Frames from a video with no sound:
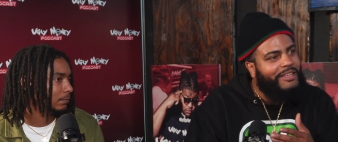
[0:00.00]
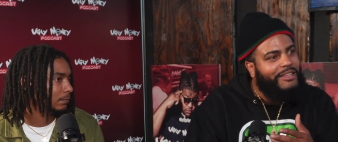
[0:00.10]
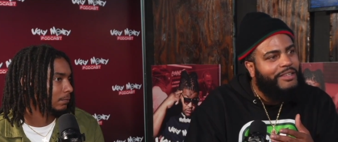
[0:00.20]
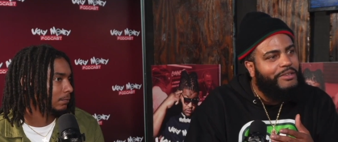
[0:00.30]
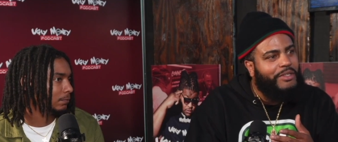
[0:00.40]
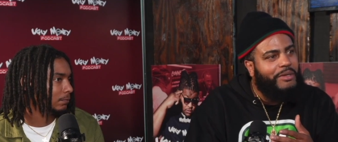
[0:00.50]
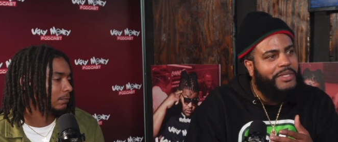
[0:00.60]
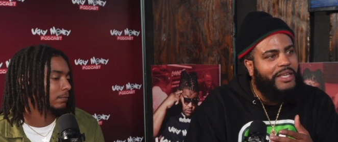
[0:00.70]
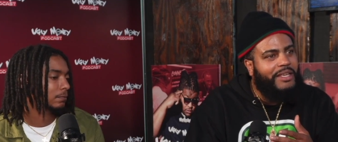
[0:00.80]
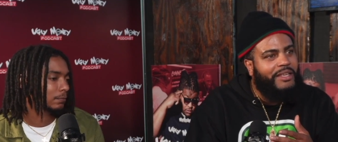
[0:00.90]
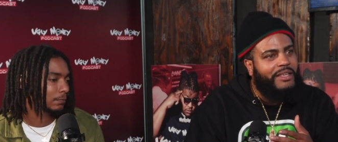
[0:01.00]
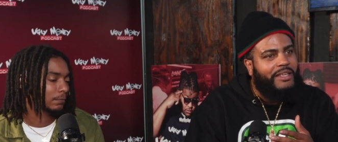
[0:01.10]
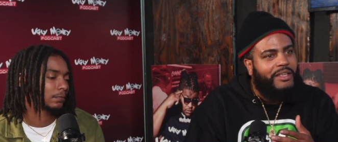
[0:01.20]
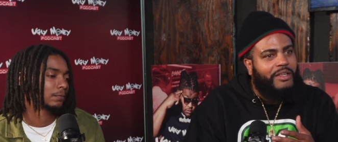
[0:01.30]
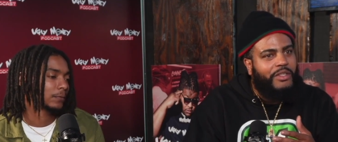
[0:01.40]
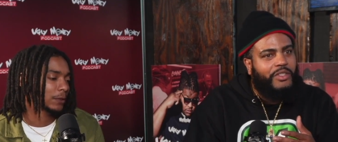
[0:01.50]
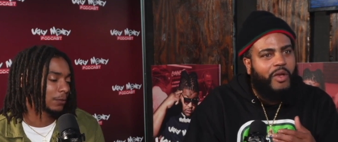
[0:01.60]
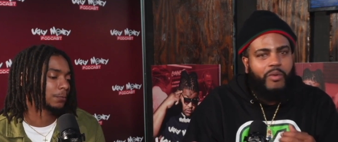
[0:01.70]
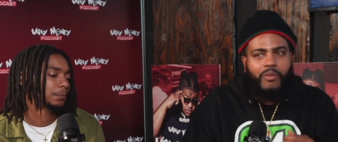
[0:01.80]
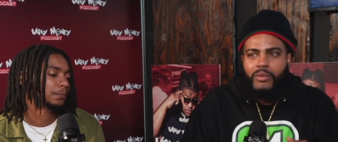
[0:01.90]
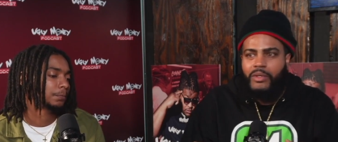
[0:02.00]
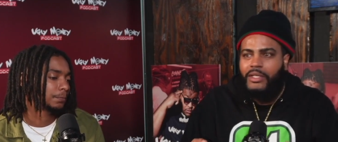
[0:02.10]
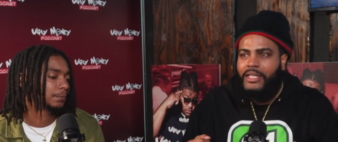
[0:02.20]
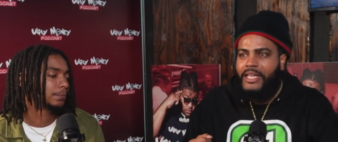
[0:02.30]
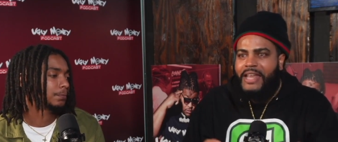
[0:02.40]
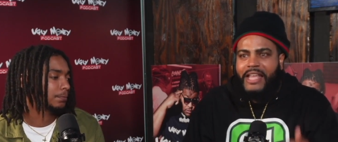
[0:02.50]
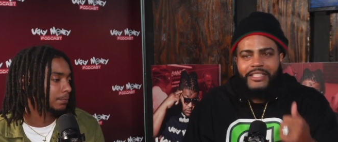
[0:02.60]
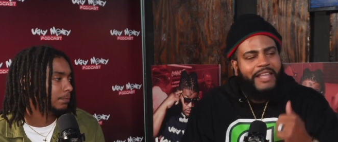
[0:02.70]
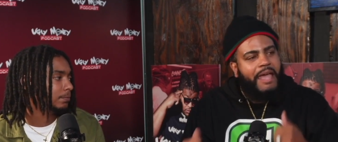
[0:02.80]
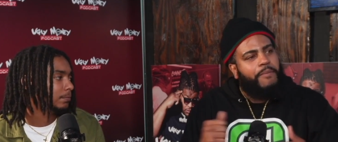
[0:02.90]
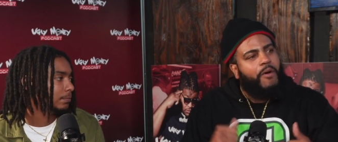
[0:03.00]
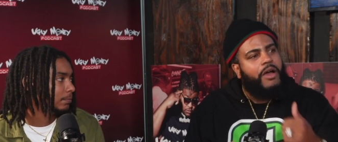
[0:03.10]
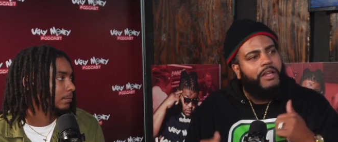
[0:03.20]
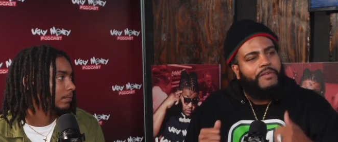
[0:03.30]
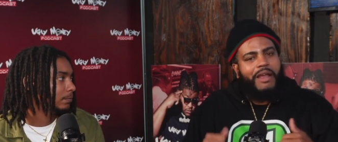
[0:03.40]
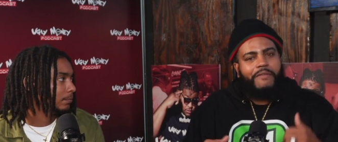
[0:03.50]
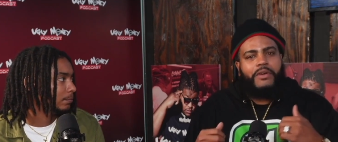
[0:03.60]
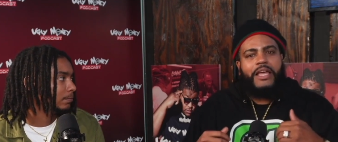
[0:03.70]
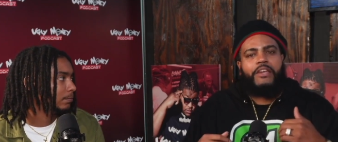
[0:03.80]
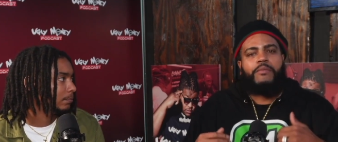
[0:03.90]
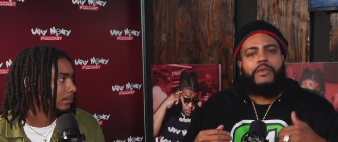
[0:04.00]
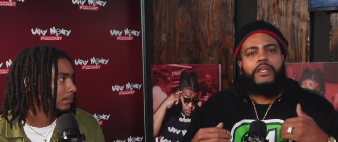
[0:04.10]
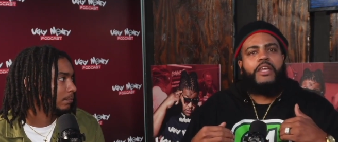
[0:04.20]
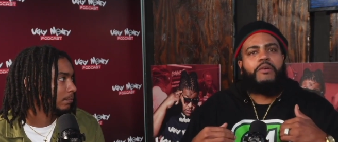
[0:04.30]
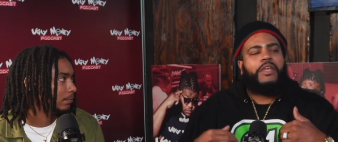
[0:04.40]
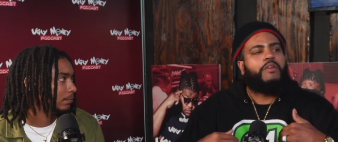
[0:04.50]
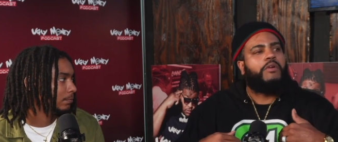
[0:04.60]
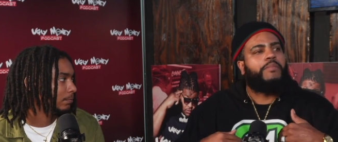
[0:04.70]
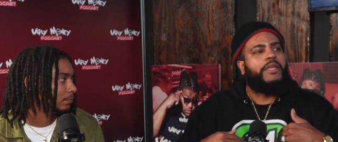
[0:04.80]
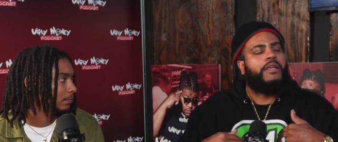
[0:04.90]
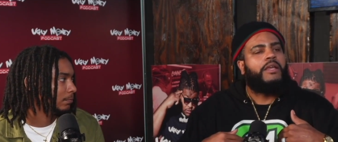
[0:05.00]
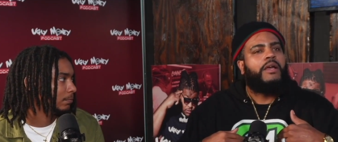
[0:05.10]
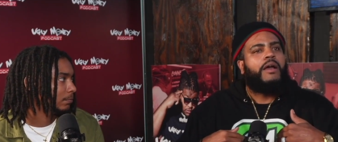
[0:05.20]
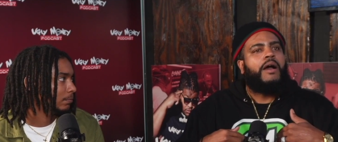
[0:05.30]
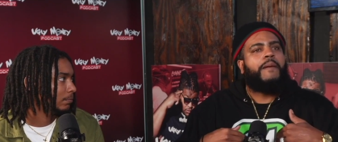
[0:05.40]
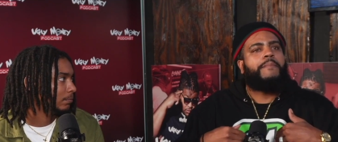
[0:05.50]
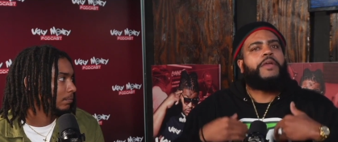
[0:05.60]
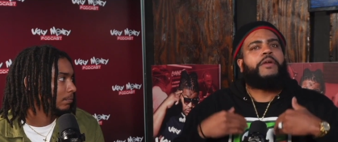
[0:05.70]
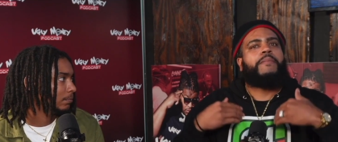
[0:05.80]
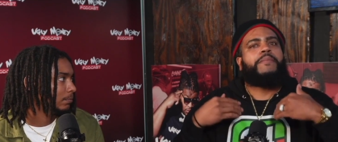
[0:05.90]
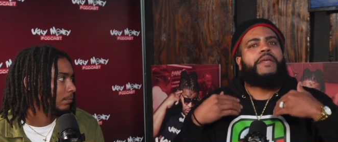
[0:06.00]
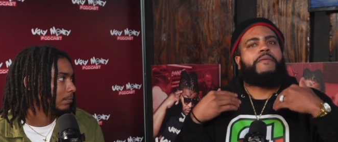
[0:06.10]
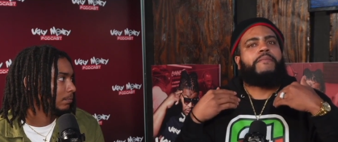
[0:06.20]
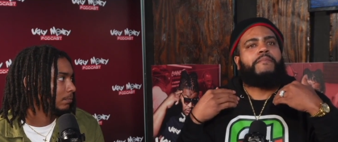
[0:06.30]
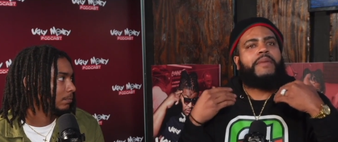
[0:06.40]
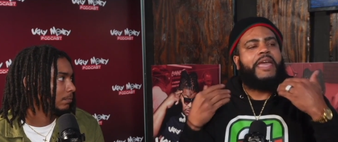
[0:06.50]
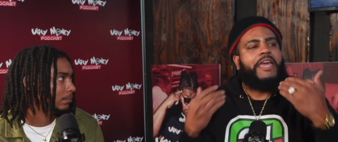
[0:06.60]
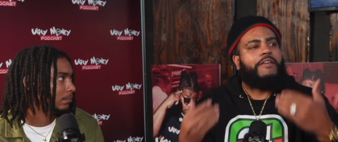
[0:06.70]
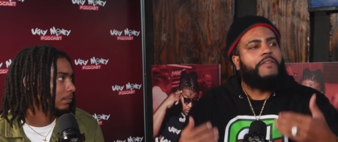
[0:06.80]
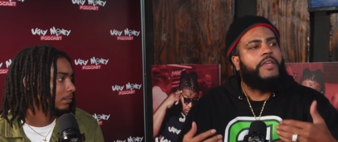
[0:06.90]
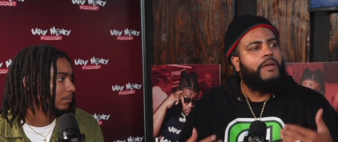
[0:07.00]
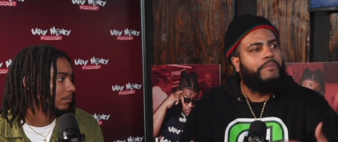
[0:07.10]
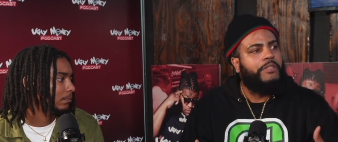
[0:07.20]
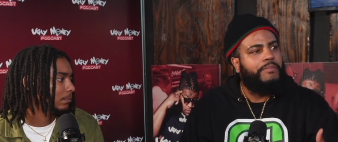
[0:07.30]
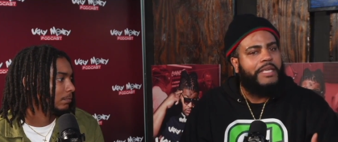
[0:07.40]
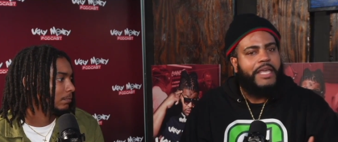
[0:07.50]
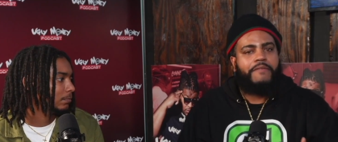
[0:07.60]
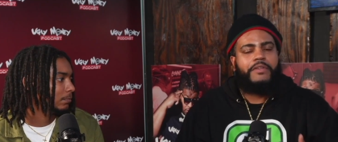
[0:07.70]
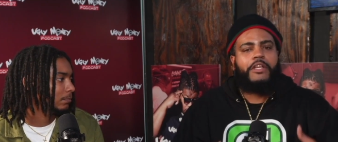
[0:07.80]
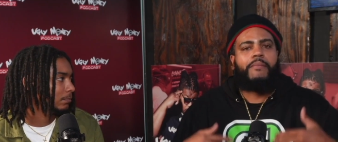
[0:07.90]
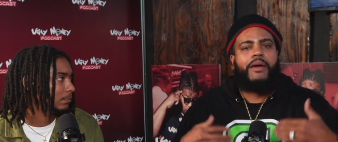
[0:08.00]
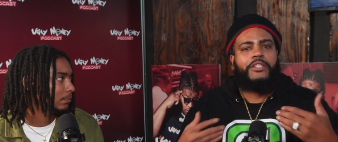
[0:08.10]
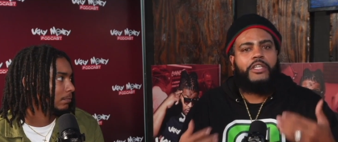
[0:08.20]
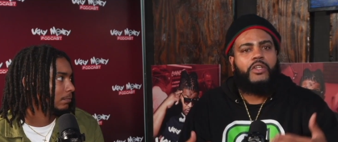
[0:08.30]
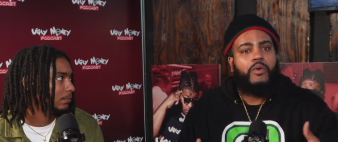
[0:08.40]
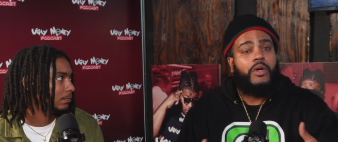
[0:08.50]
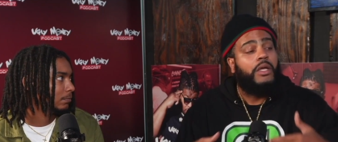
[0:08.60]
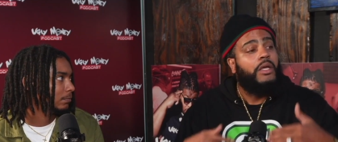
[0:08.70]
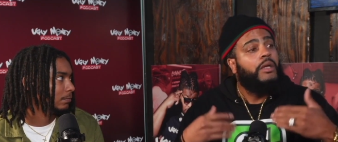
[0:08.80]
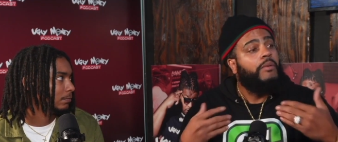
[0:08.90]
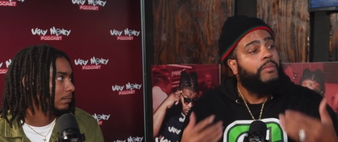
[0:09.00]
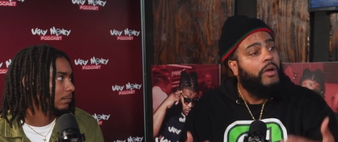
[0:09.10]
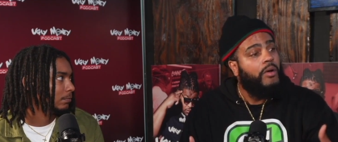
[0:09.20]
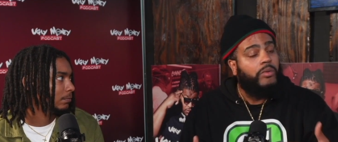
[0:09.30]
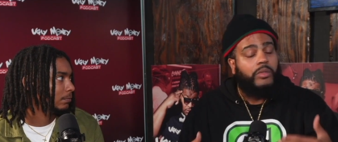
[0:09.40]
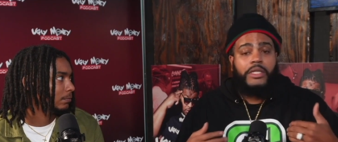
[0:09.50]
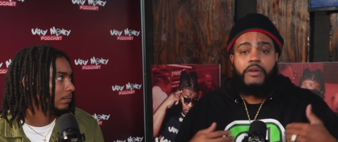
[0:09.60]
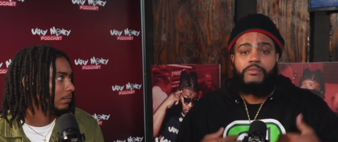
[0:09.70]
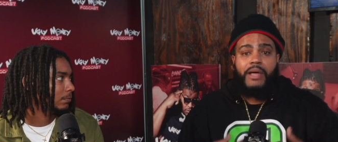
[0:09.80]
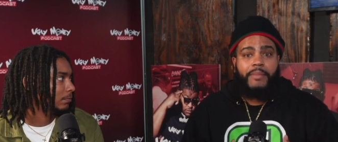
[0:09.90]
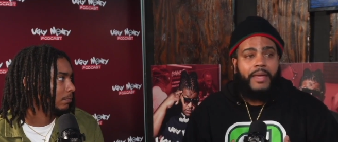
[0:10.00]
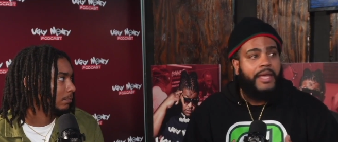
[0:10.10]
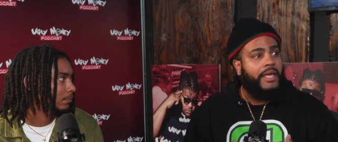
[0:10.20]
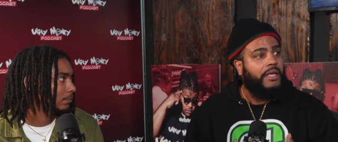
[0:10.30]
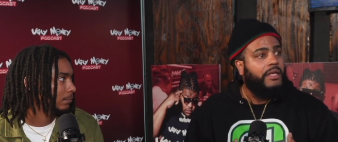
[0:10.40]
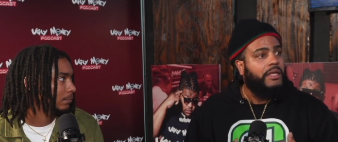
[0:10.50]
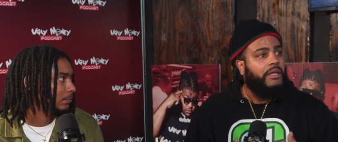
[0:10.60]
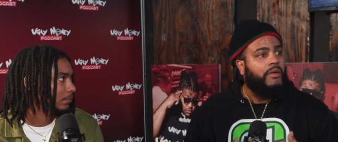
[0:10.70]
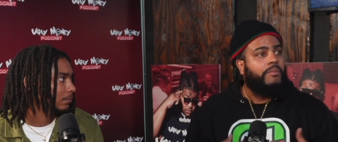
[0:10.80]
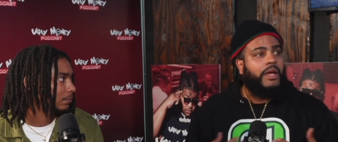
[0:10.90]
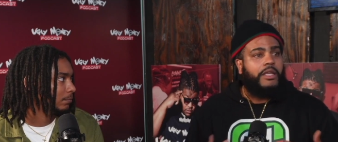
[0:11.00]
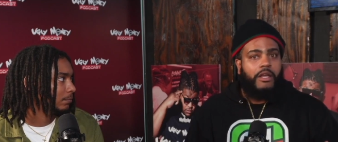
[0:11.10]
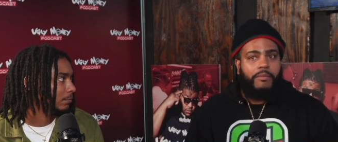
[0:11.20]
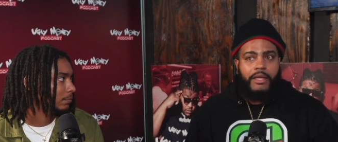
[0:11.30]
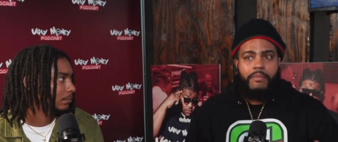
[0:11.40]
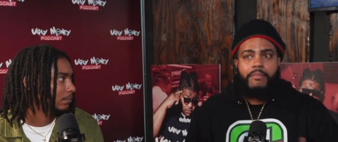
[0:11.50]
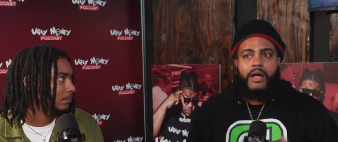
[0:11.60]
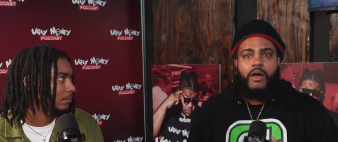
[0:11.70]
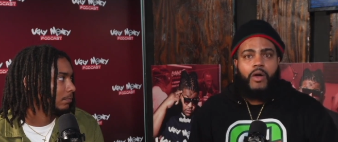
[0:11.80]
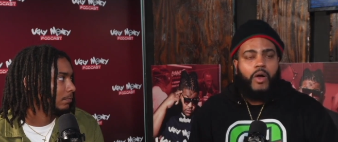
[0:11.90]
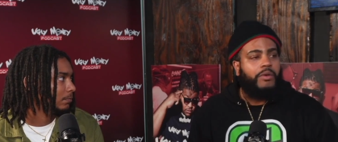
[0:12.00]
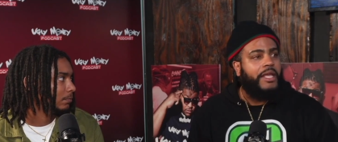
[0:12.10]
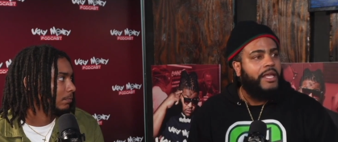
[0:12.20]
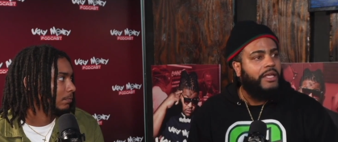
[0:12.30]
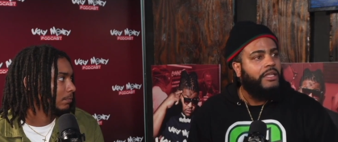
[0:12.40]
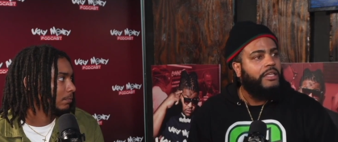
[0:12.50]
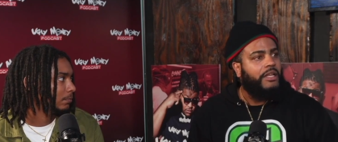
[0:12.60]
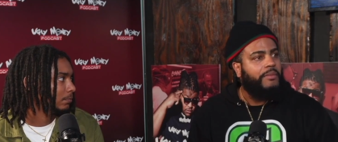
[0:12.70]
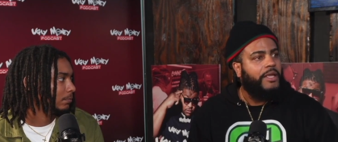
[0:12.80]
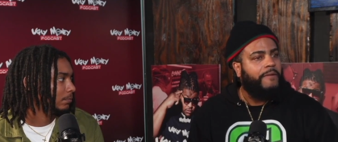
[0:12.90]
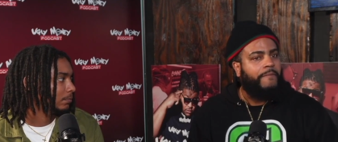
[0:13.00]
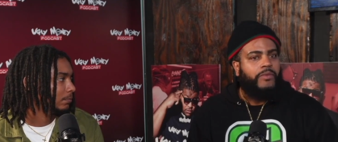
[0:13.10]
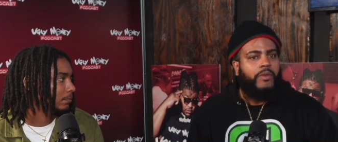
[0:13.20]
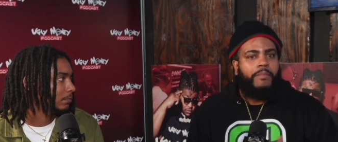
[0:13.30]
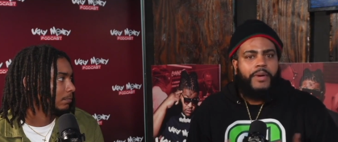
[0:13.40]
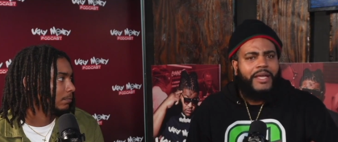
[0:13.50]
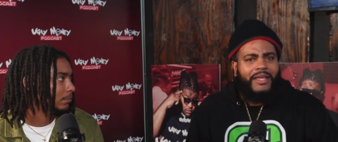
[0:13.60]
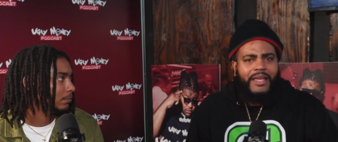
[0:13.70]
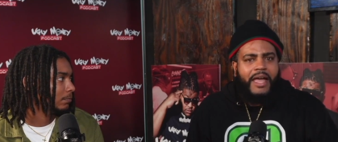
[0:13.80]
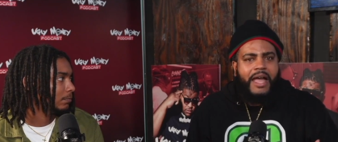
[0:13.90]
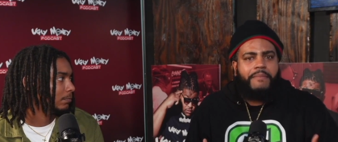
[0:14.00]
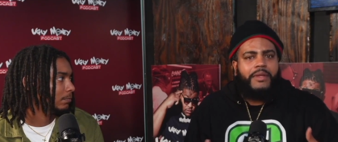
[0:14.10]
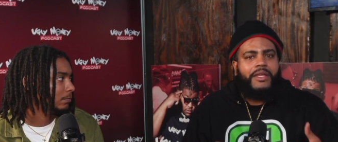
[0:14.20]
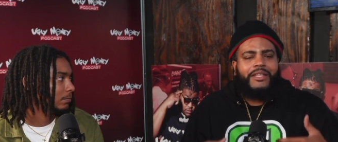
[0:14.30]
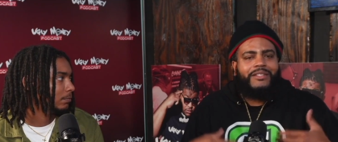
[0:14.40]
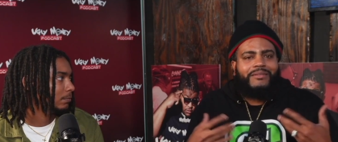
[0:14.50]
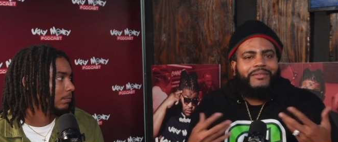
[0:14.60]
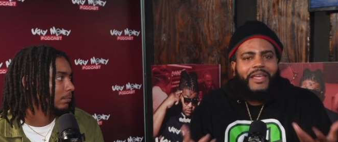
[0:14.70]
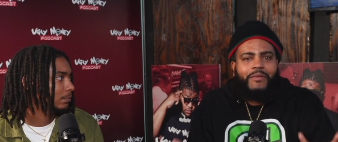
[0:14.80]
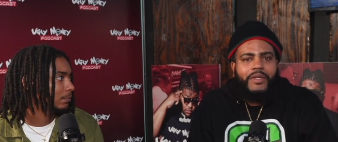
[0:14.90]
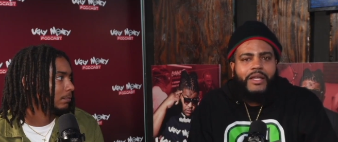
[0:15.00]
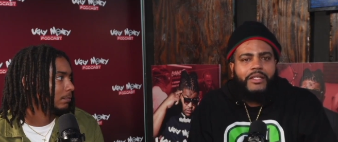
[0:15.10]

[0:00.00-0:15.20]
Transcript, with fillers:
Speaker 1: You see what I'm saying? Mm-hmm. So, and that's that part of it, I feel like it'll be, it, it would be a bigger, bigger man of him to be able to come out and say, you know what, bro, that was my bad. My, you know what I mean? My own, own that, you know what I mean? But I'm, it's, hey, we not, you